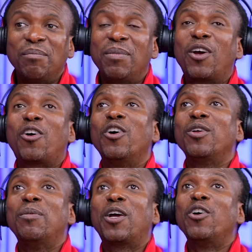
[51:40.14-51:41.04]

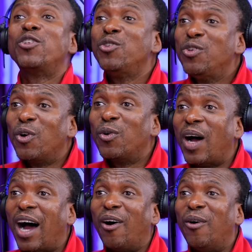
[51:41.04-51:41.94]
Because you know
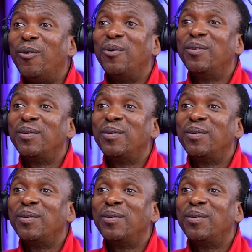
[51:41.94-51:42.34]
how...